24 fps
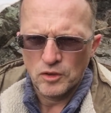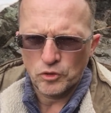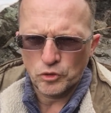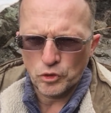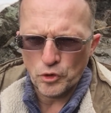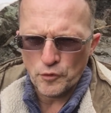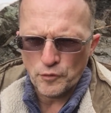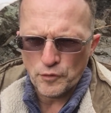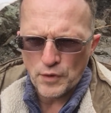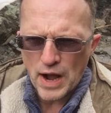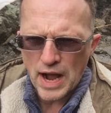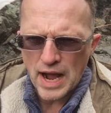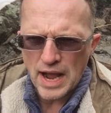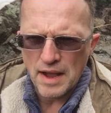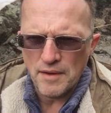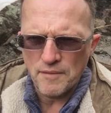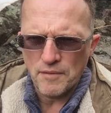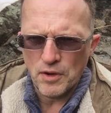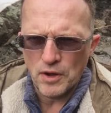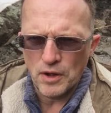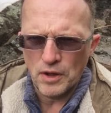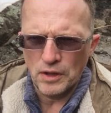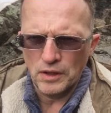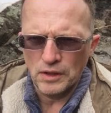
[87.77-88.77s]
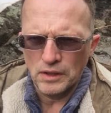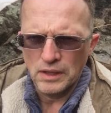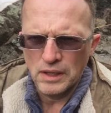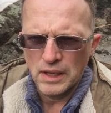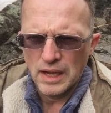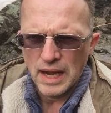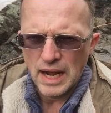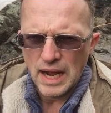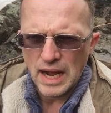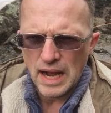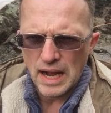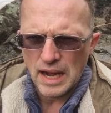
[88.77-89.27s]
survival
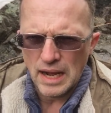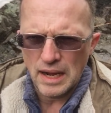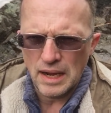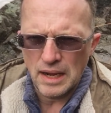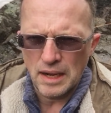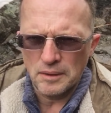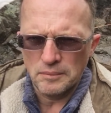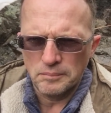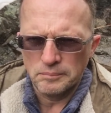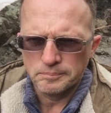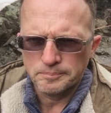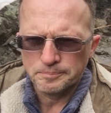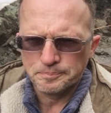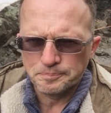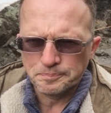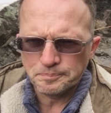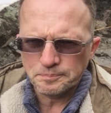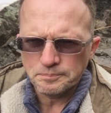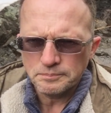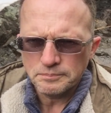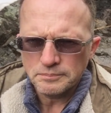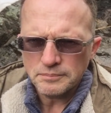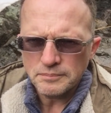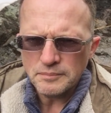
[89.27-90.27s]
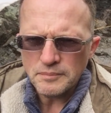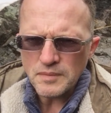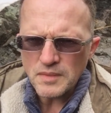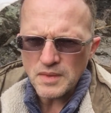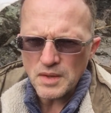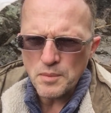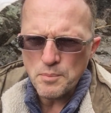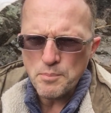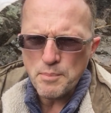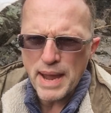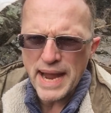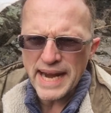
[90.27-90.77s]
uh,
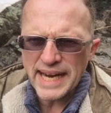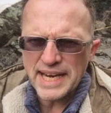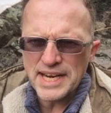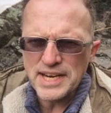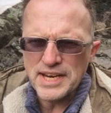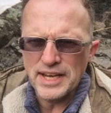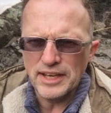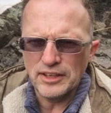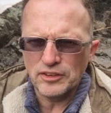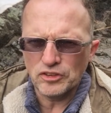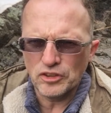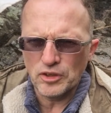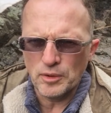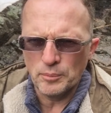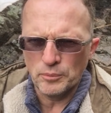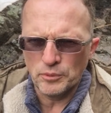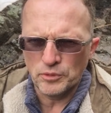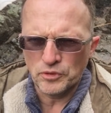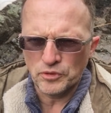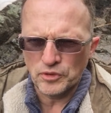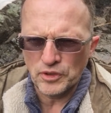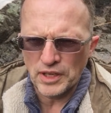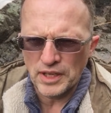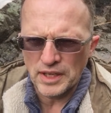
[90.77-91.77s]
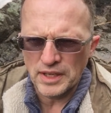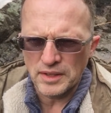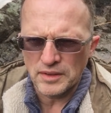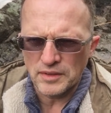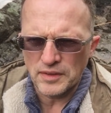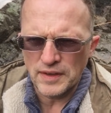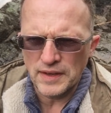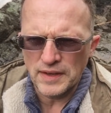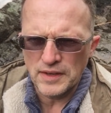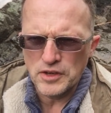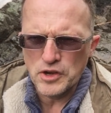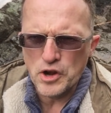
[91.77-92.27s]
mechanisms, the,
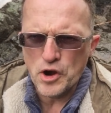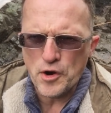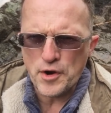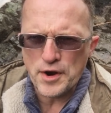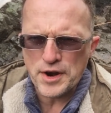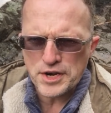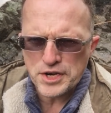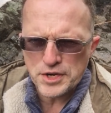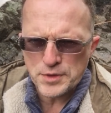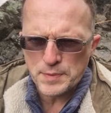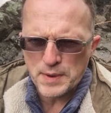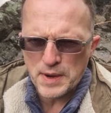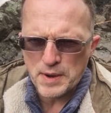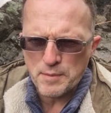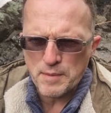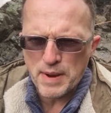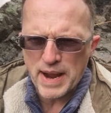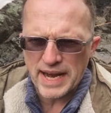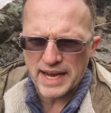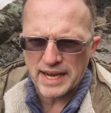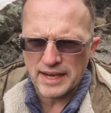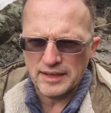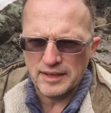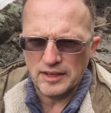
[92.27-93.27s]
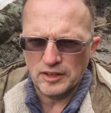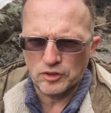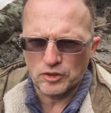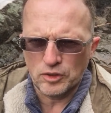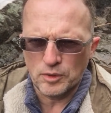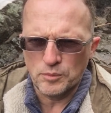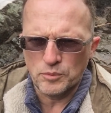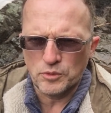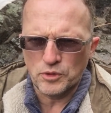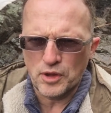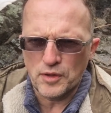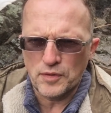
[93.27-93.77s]
the nourishment
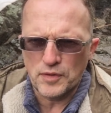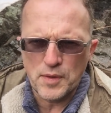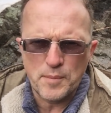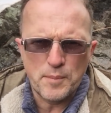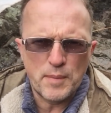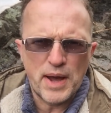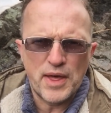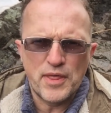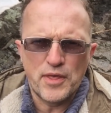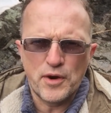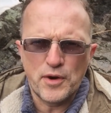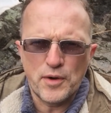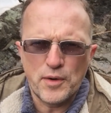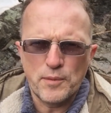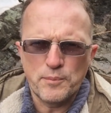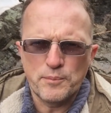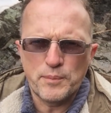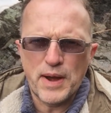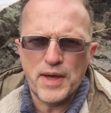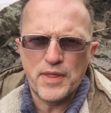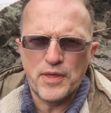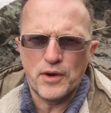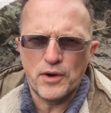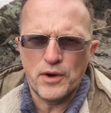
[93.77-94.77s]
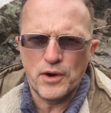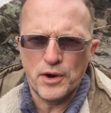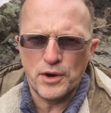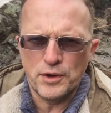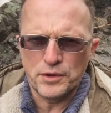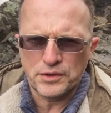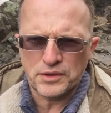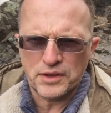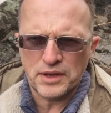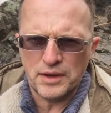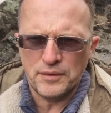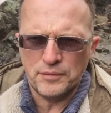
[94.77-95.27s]
mechanisms that the mother, mother
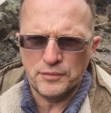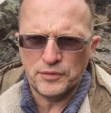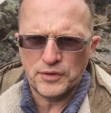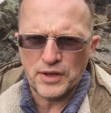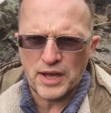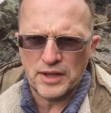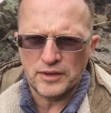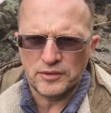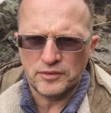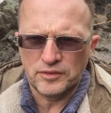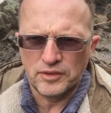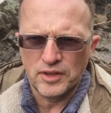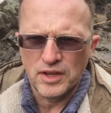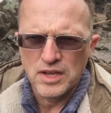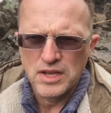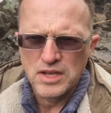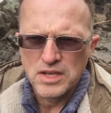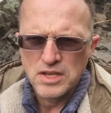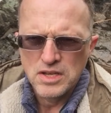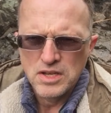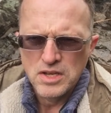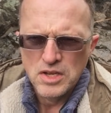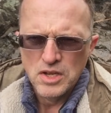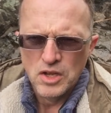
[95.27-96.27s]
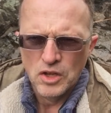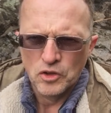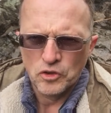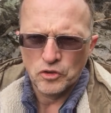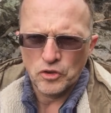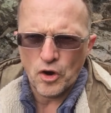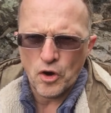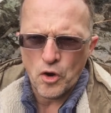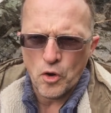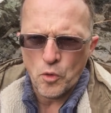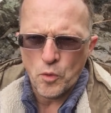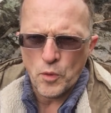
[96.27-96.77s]
Earth gives us.
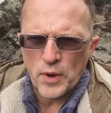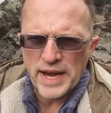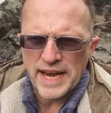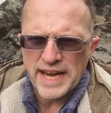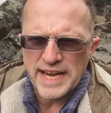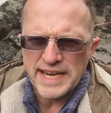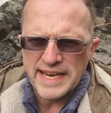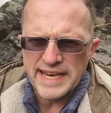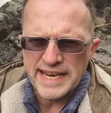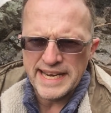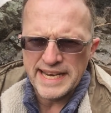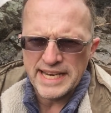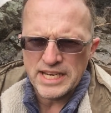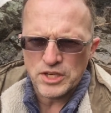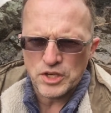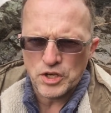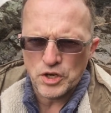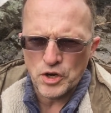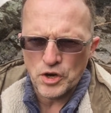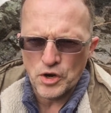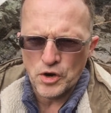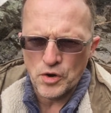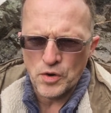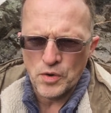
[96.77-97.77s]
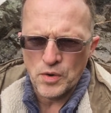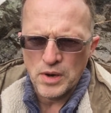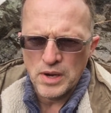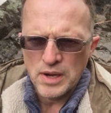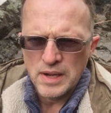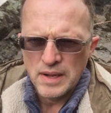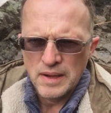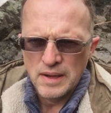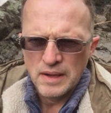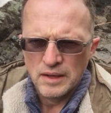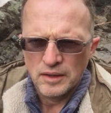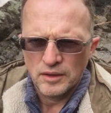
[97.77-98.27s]
So we need to
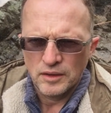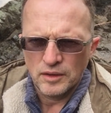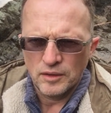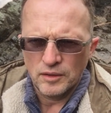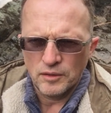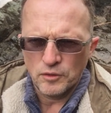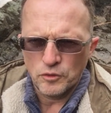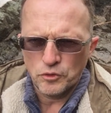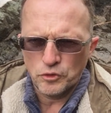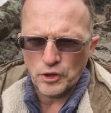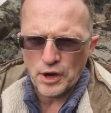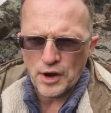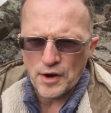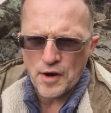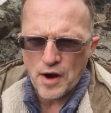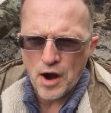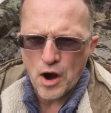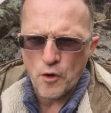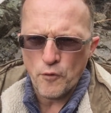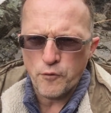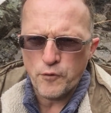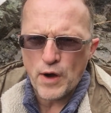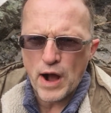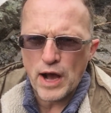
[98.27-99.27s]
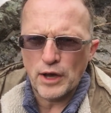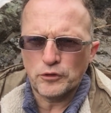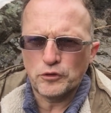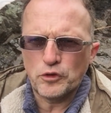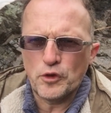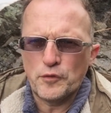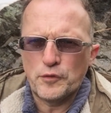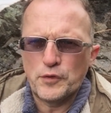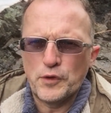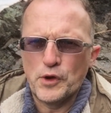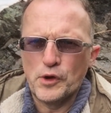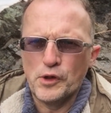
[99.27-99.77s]
zero
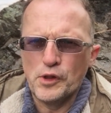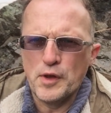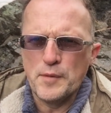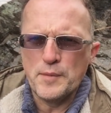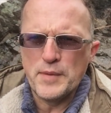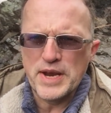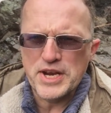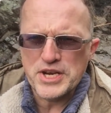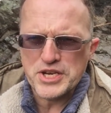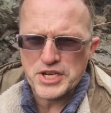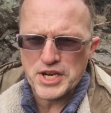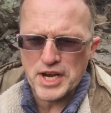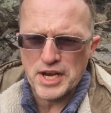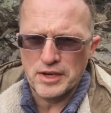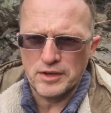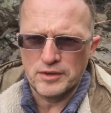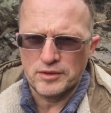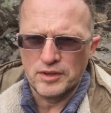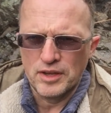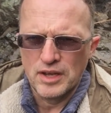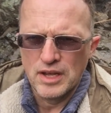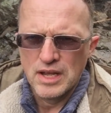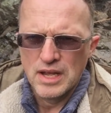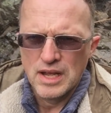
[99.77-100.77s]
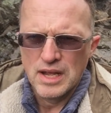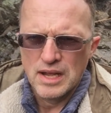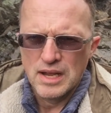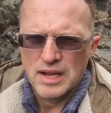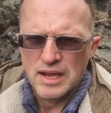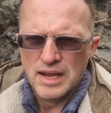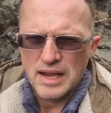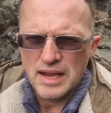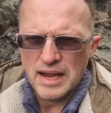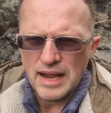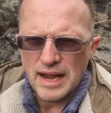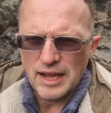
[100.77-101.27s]
fossil fuel emissions
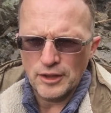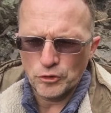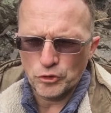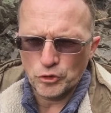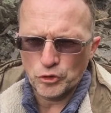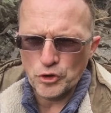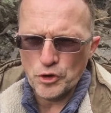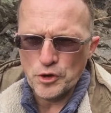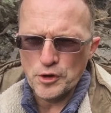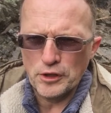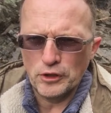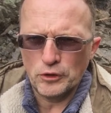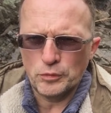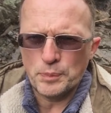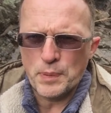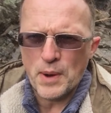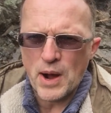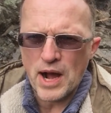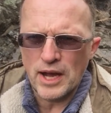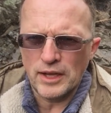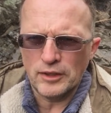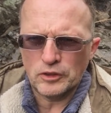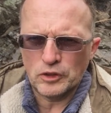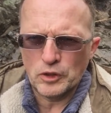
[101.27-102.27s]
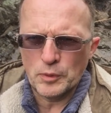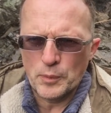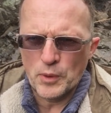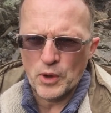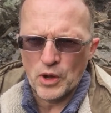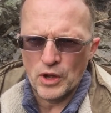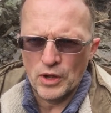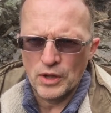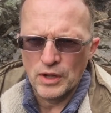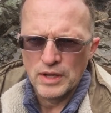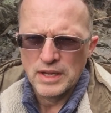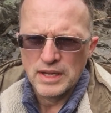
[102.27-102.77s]
as soon as
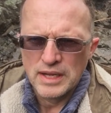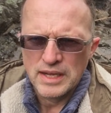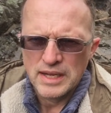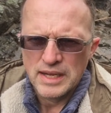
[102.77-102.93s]
possible.